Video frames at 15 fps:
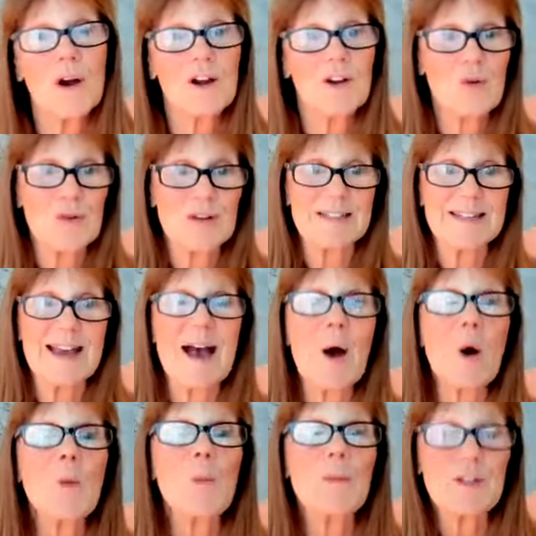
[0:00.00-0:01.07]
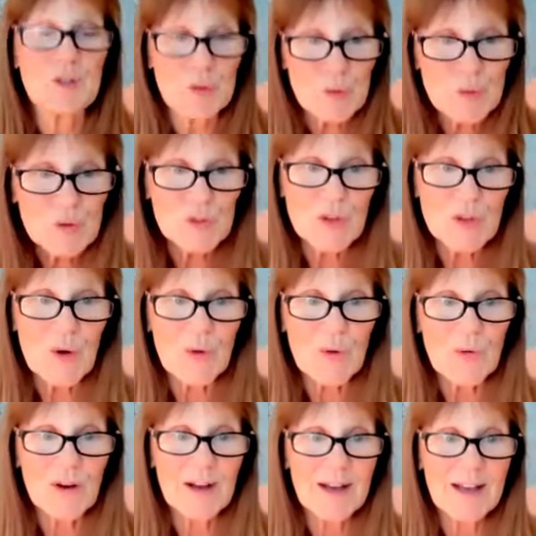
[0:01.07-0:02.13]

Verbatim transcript: are going to help me do so.